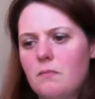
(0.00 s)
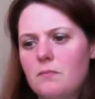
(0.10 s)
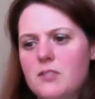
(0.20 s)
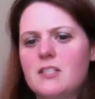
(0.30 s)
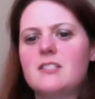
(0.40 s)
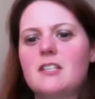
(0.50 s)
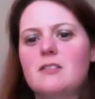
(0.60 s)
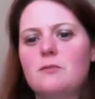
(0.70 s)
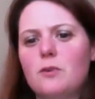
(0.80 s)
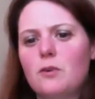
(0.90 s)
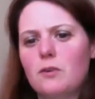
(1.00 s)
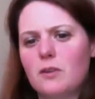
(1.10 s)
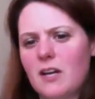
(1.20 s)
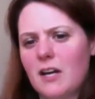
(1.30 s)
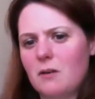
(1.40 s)
successful,
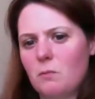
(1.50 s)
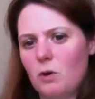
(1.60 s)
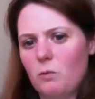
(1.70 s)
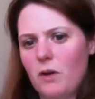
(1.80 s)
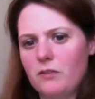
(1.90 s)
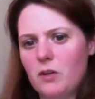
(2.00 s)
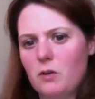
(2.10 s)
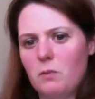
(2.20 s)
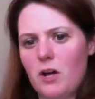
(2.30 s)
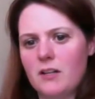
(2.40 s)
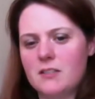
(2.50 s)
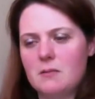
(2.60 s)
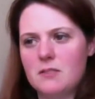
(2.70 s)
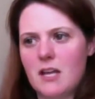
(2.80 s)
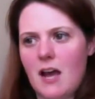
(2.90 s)
kind of more well-known blog
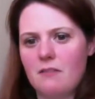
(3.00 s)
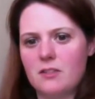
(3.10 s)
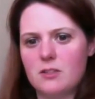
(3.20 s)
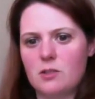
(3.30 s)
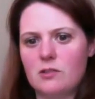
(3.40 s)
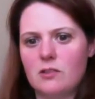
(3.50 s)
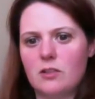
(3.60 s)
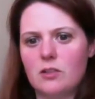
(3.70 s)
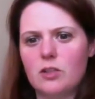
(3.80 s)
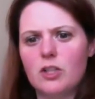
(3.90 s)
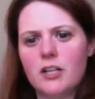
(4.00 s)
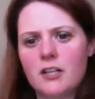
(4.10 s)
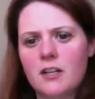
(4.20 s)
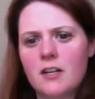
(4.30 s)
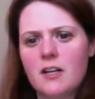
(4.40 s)
seems to have a certain look.
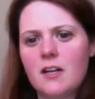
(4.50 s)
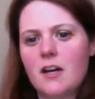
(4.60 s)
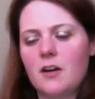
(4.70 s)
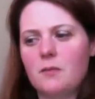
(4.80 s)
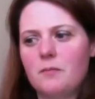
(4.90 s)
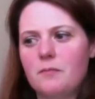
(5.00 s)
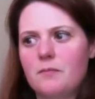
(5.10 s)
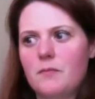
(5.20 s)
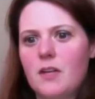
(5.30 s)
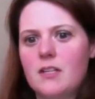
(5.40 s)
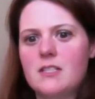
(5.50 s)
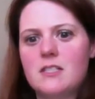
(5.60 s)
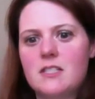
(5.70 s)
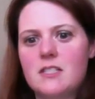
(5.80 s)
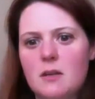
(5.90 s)

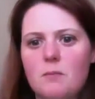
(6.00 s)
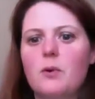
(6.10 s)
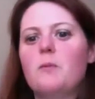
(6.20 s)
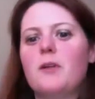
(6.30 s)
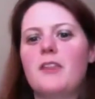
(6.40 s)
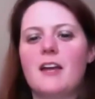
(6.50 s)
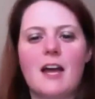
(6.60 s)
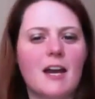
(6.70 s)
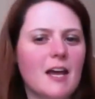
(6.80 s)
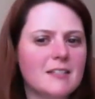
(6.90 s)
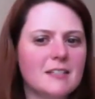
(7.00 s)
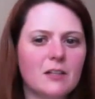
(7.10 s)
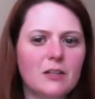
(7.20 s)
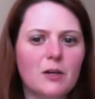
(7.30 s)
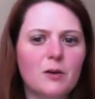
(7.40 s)
It's simple, but it kind of has
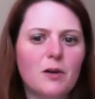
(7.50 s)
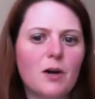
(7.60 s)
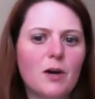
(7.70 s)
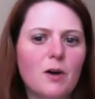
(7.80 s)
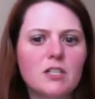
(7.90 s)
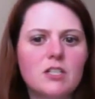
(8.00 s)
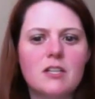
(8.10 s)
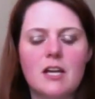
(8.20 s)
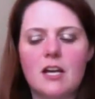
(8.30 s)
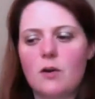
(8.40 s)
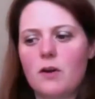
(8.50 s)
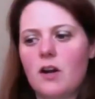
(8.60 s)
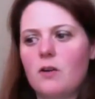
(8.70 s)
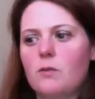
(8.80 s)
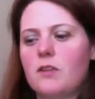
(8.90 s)
a logo-ish thing going
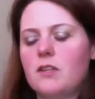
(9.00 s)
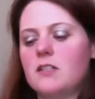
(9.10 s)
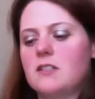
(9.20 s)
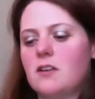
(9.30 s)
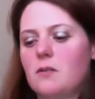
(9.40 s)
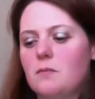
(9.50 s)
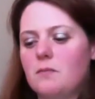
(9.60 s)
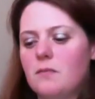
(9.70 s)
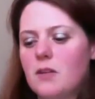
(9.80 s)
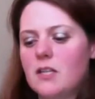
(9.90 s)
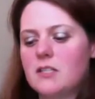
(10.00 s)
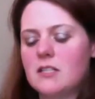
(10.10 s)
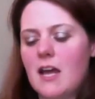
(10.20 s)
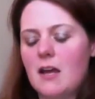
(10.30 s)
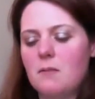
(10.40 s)
on with its
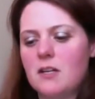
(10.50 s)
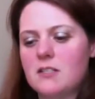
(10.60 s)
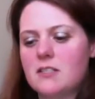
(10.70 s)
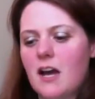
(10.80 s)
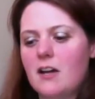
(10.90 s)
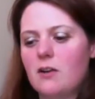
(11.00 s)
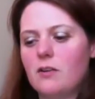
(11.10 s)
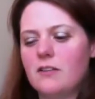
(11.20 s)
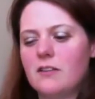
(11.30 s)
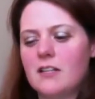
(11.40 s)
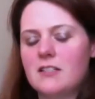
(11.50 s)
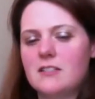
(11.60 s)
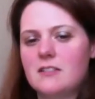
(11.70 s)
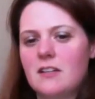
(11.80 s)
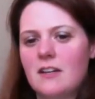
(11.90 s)
name and its title, and
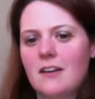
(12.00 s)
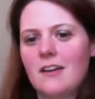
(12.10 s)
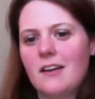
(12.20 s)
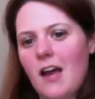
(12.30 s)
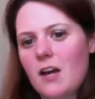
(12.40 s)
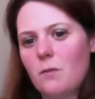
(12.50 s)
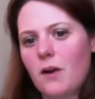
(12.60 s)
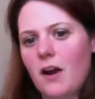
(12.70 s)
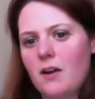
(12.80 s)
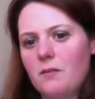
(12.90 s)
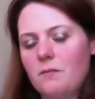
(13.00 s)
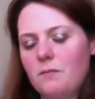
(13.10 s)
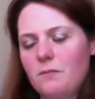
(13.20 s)
that's kind of where